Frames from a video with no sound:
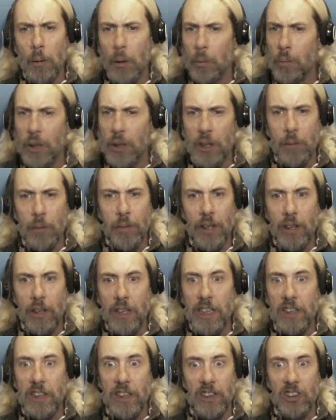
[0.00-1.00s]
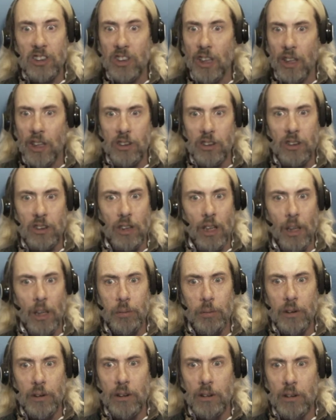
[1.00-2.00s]
But the purity test's got to
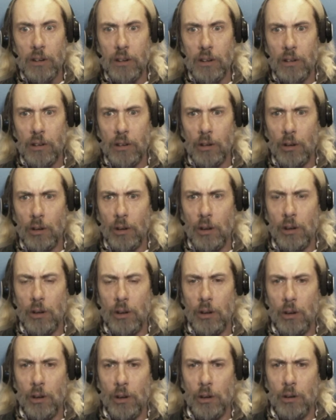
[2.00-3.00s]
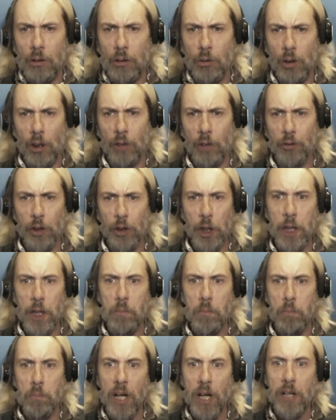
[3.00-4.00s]
stop. Well, if it
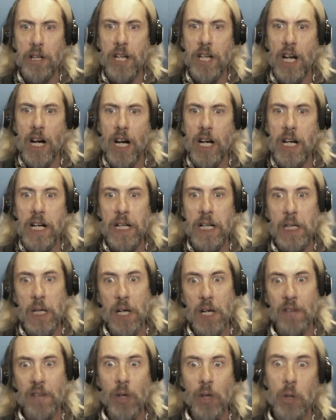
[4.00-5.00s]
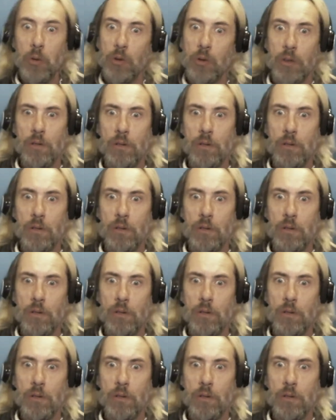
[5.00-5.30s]
ain't Bernie, I ain't gonna vote.